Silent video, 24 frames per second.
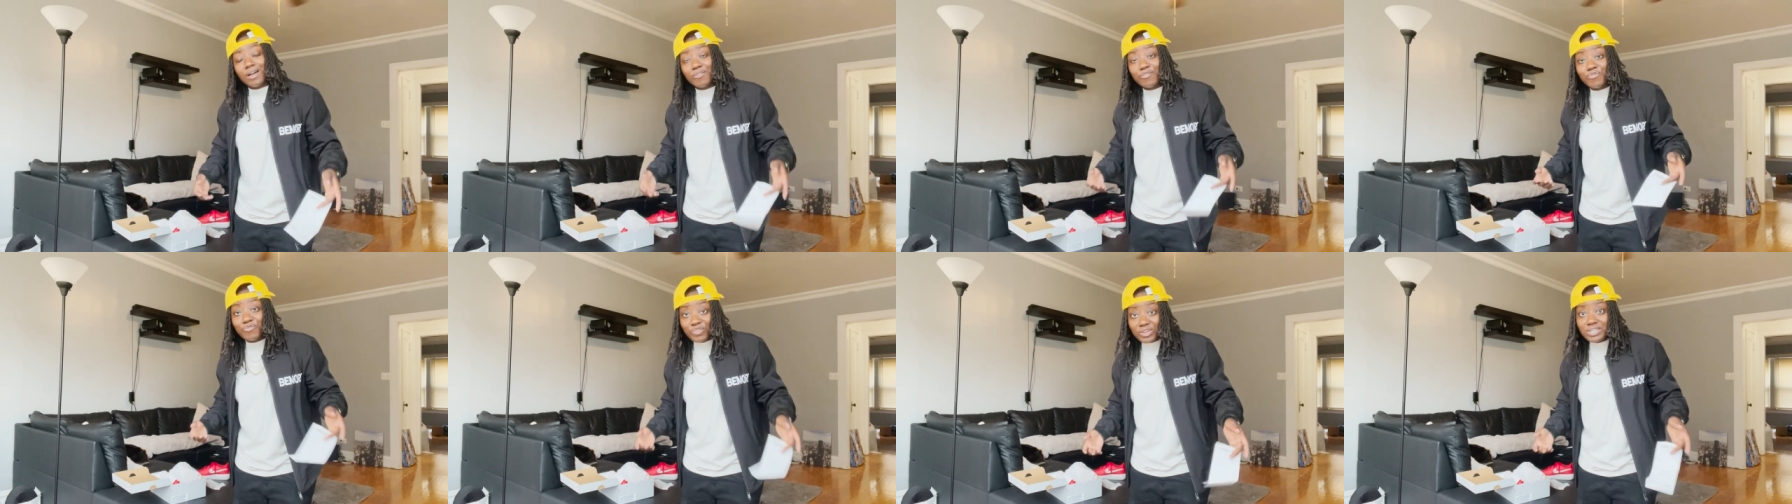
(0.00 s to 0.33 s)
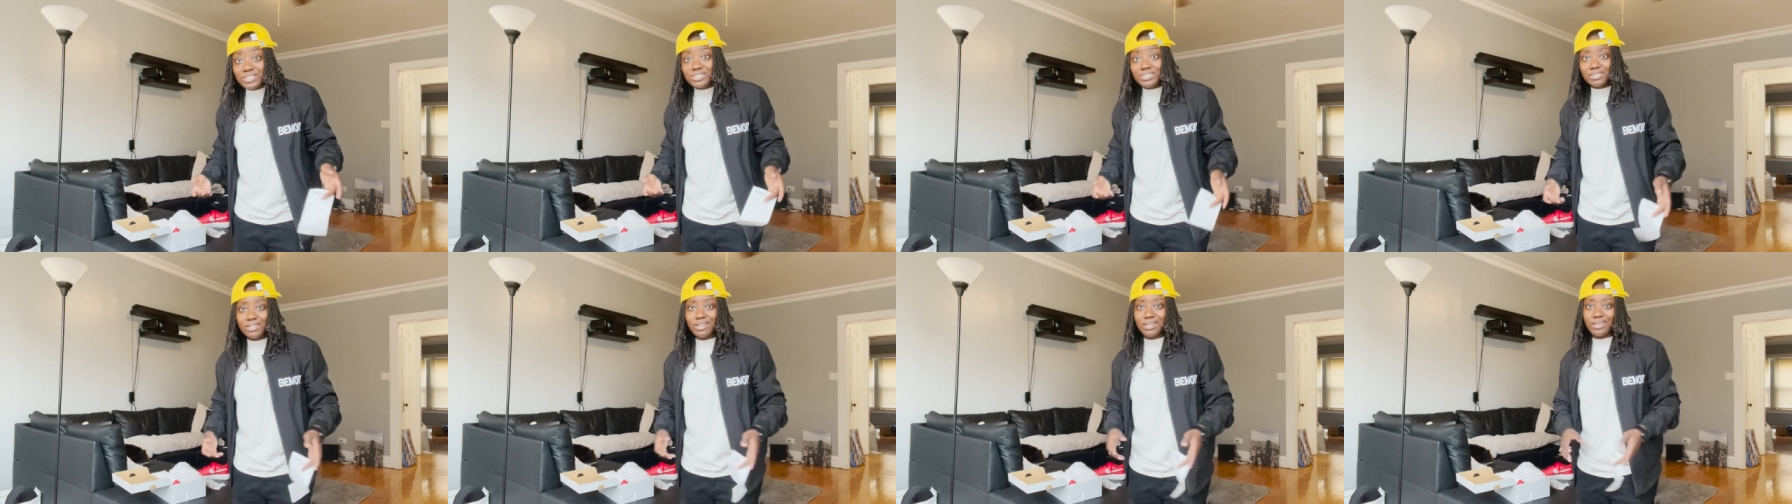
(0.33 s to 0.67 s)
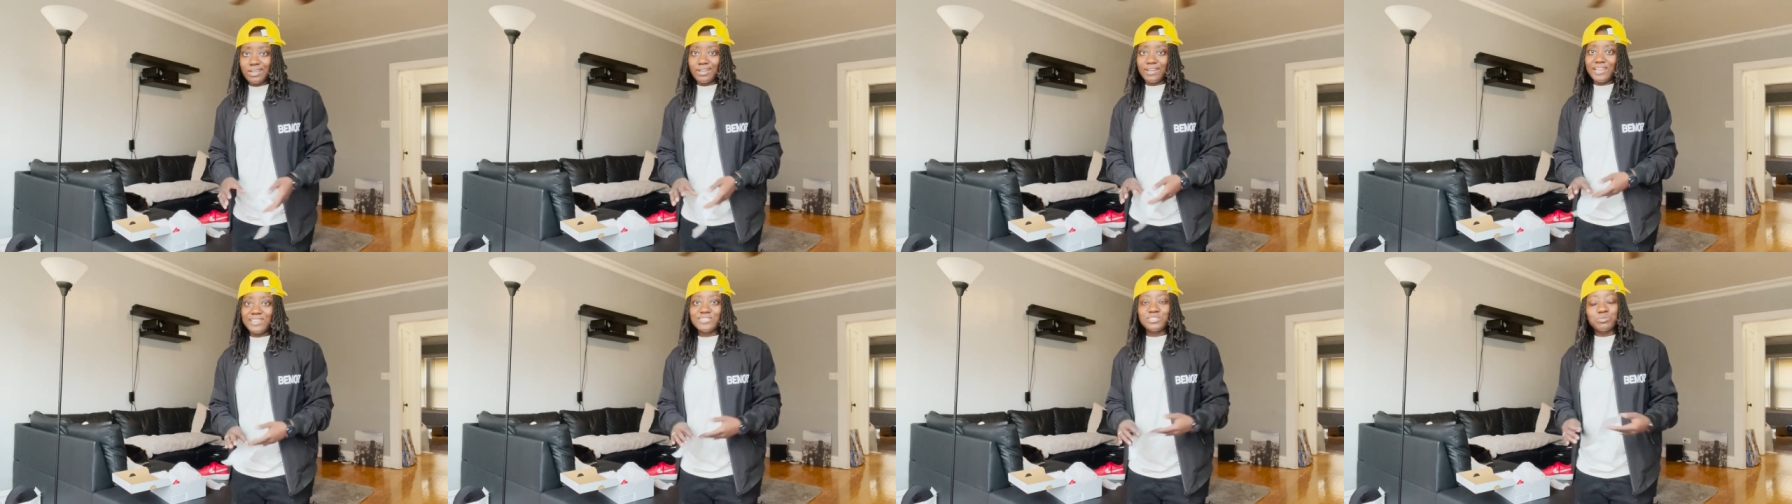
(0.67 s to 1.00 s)
Finish
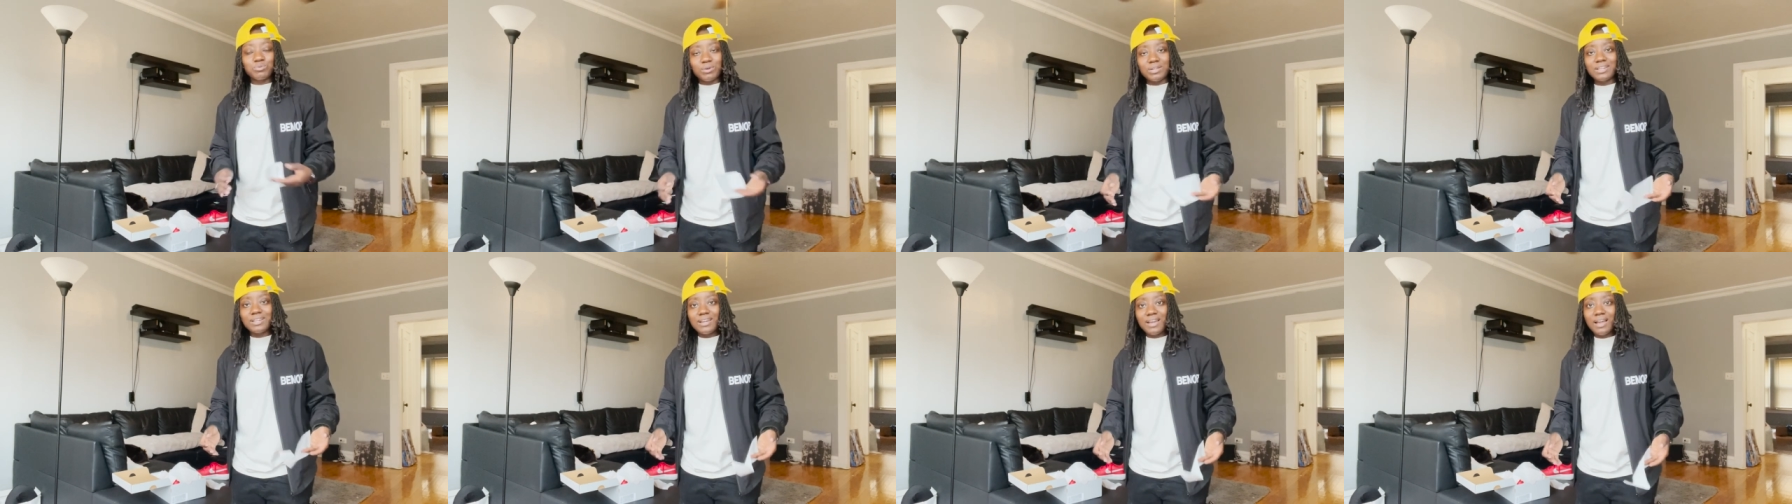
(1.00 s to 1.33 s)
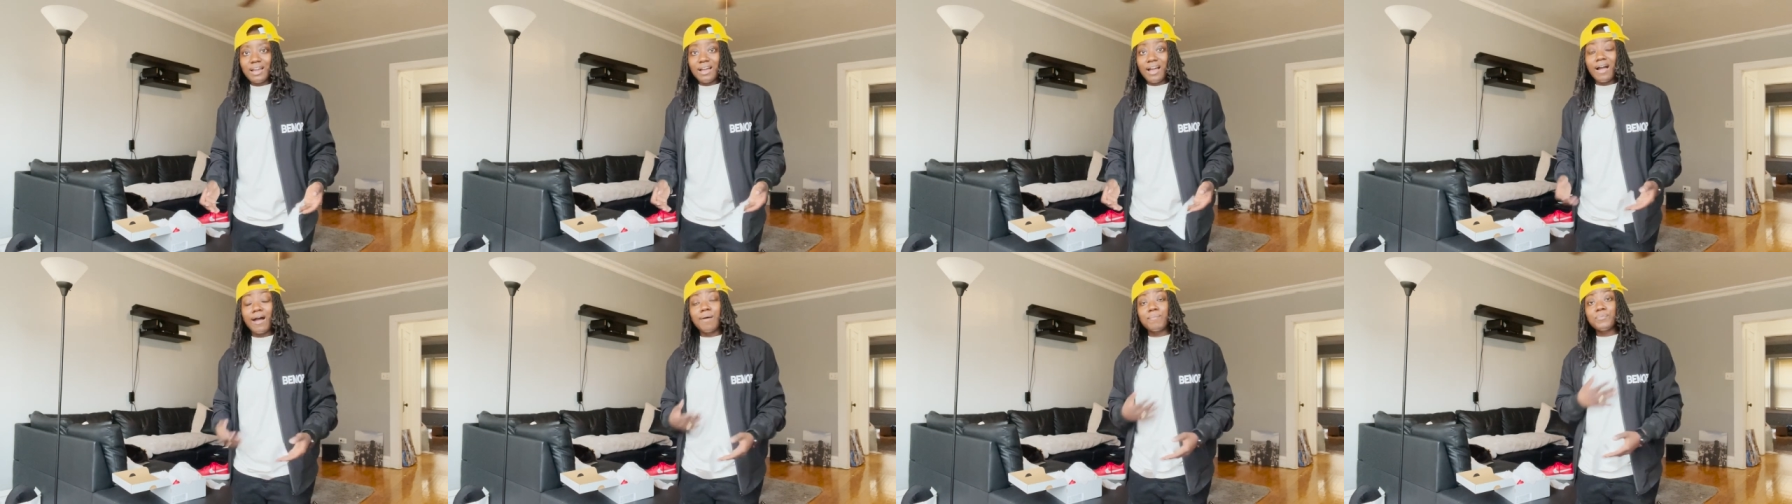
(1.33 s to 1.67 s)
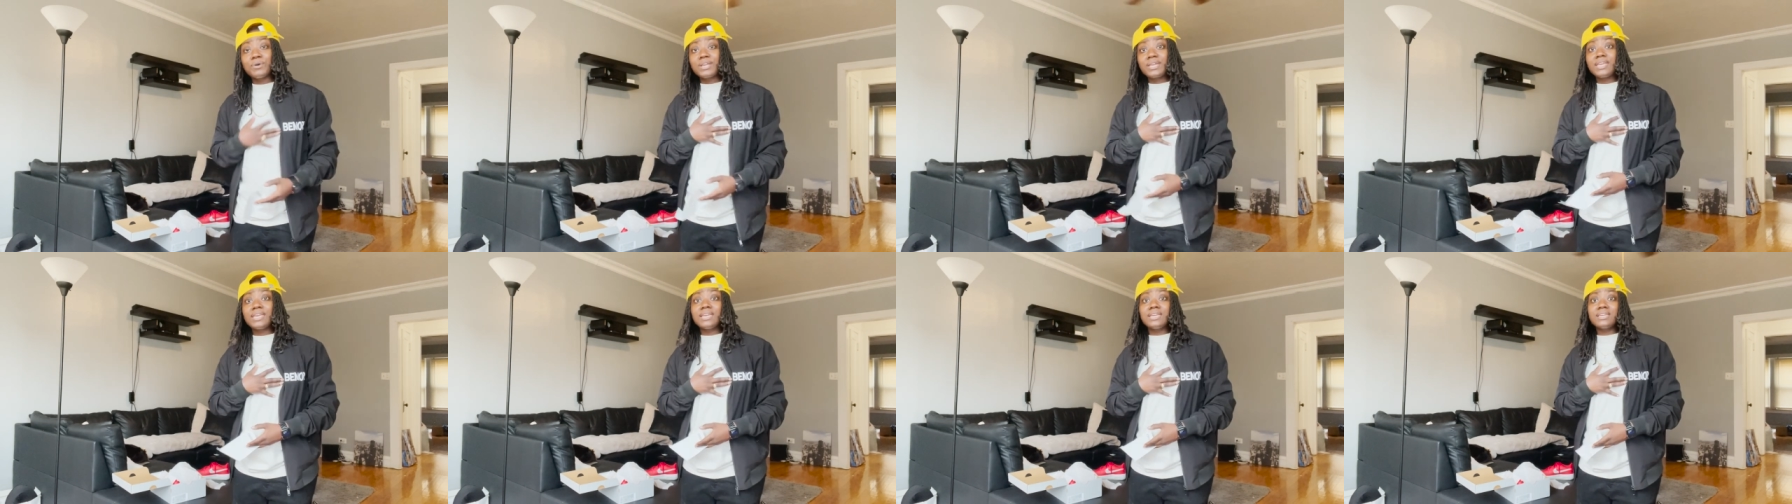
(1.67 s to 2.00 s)
Line, I swear to God. I'm
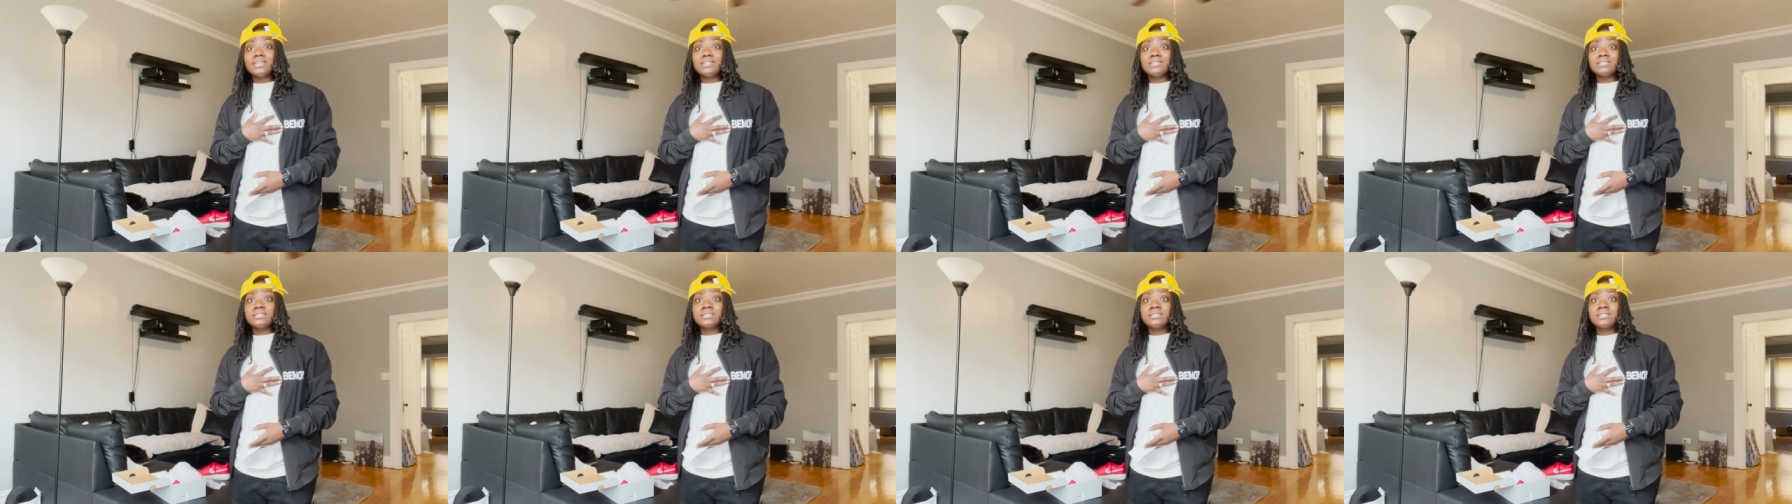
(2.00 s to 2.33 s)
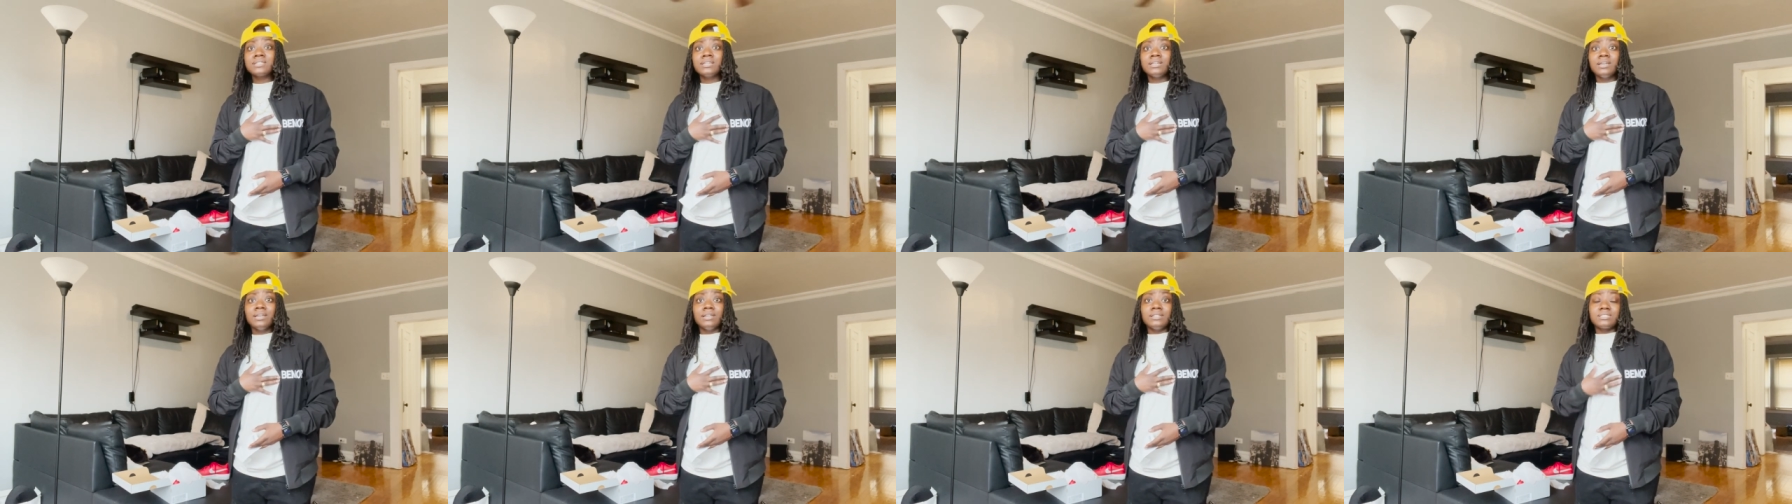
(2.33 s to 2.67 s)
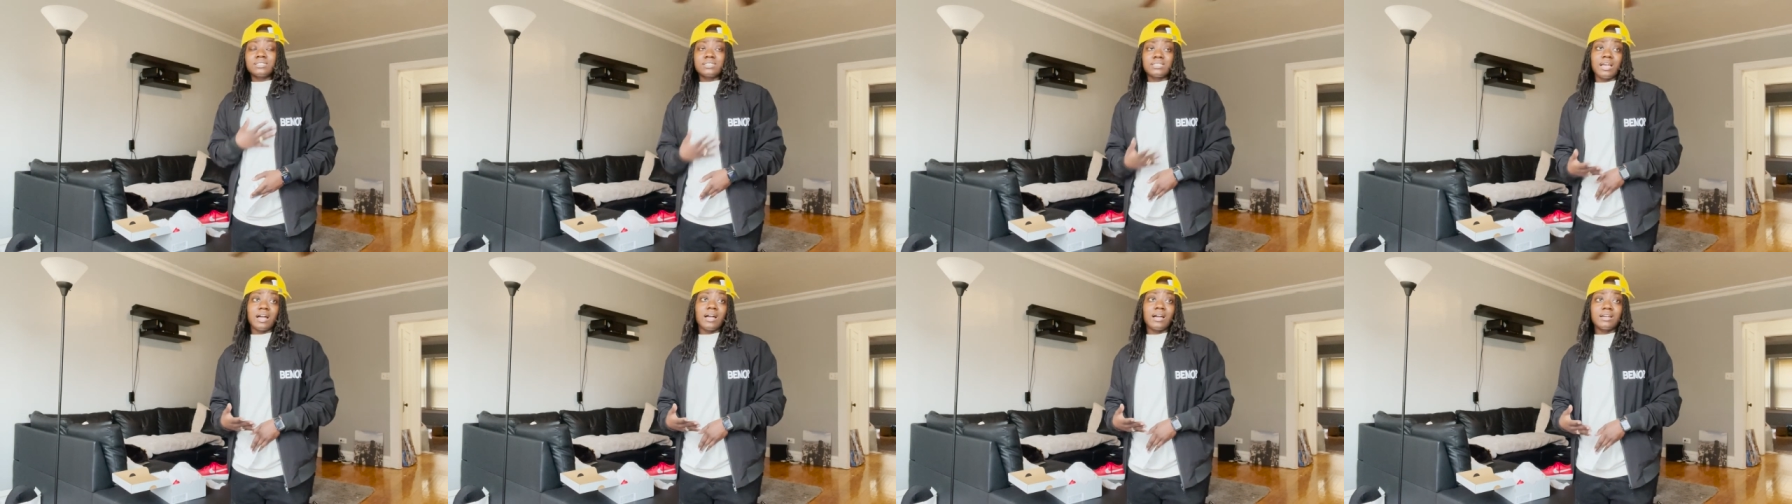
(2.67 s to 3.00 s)
a kid's
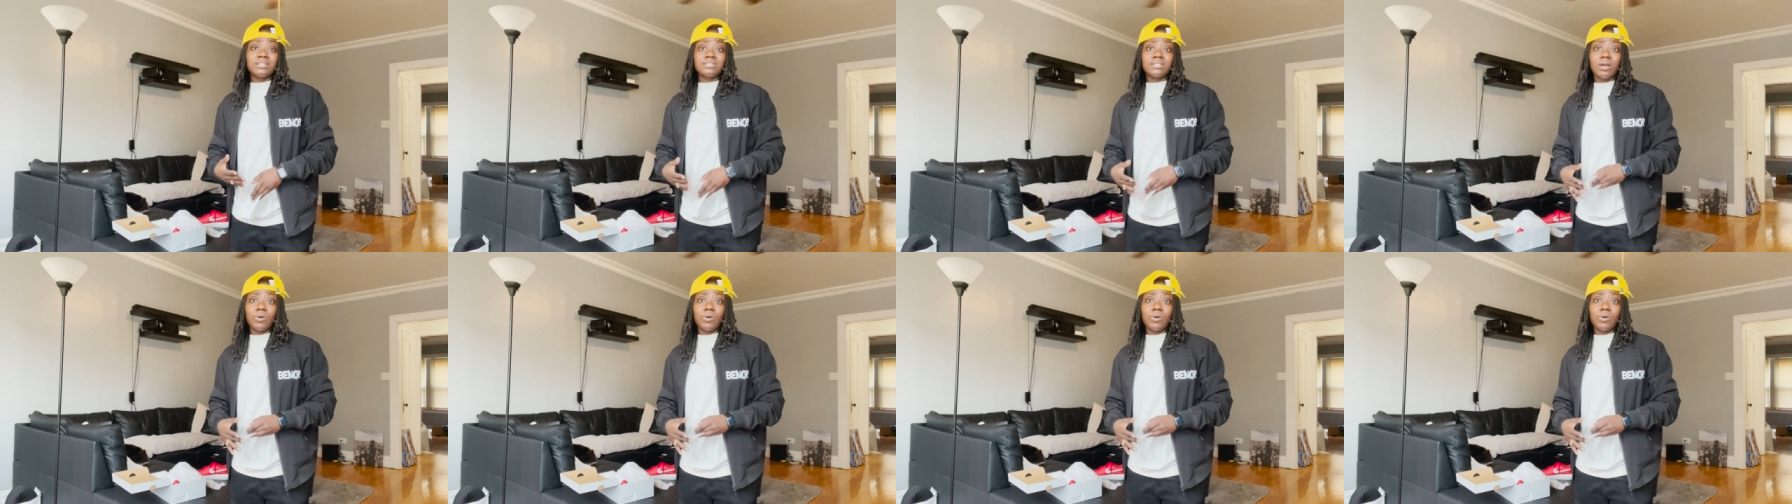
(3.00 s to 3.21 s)
size.